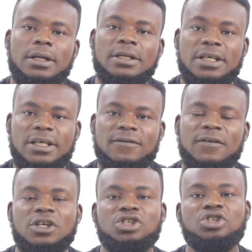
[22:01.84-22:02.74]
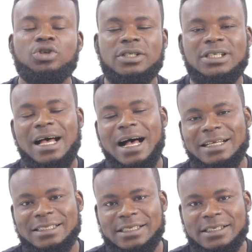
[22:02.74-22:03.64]
give short
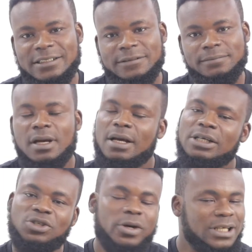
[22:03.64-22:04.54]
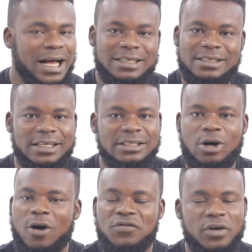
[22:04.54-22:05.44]
answers. Short answers
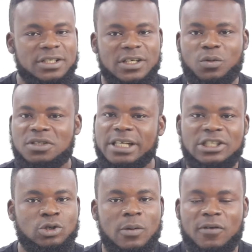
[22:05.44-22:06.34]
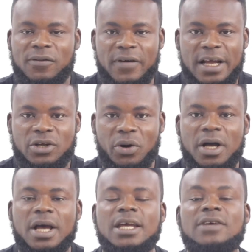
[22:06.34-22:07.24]
obviously will set you up for failure.
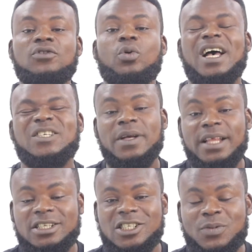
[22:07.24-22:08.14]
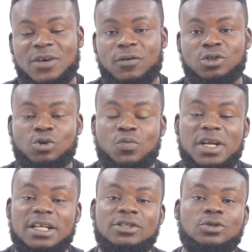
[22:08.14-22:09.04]
If you were expected to speak for 2
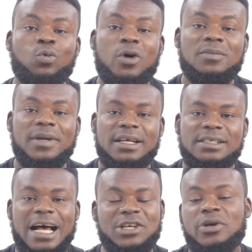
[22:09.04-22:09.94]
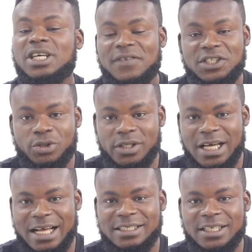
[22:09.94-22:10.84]
minutes to 1 minute and you're giving short
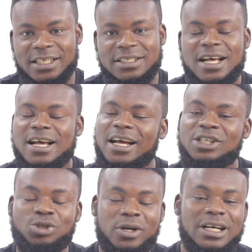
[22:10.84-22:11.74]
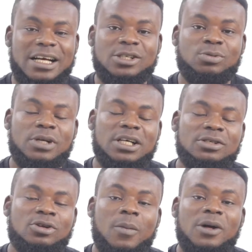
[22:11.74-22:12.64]
answers, a
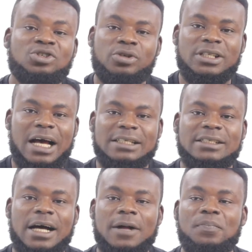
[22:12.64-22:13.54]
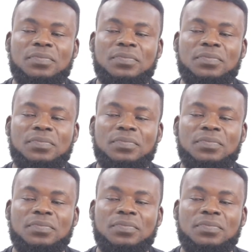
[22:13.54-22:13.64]
normal short answer